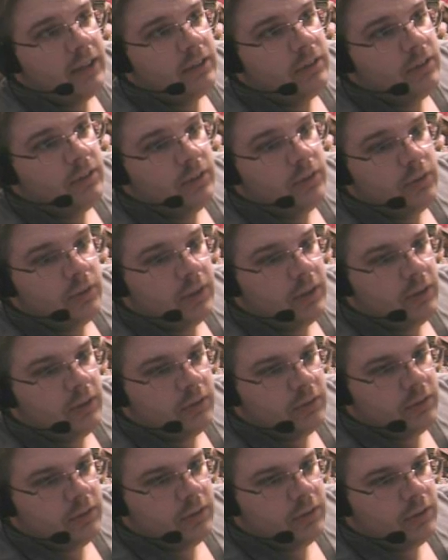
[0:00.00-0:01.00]
to do, and I
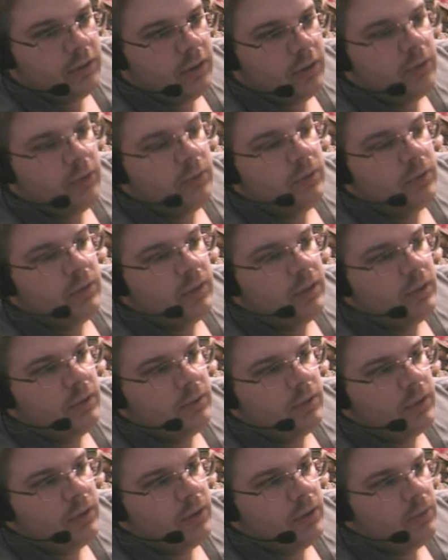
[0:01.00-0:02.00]
looked at the note, and I
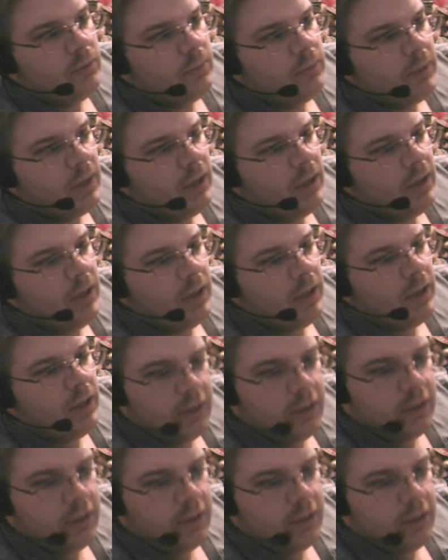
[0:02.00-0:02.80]
was like, oh my god.